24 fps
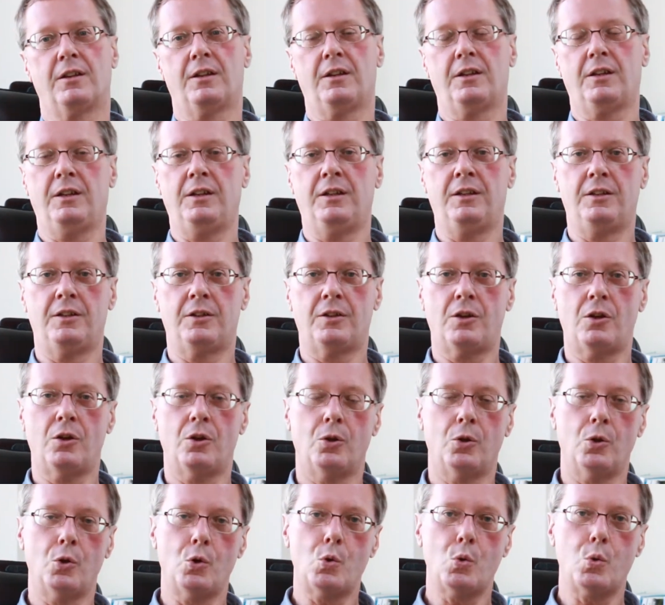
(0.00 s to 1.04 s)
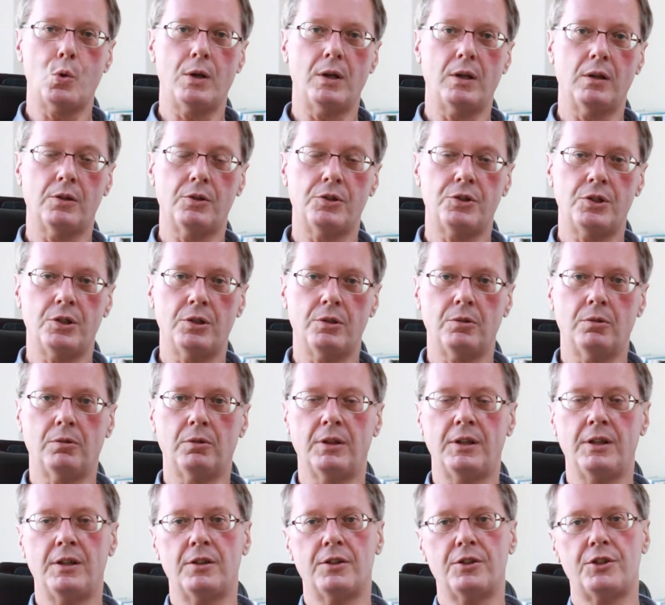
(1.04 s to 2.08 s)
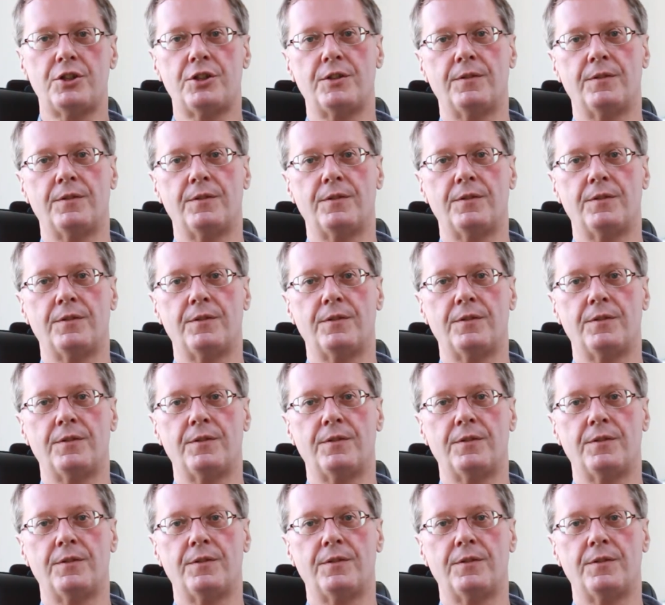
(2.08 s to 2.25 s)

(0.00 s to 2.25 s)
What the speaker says: in colloquial or general English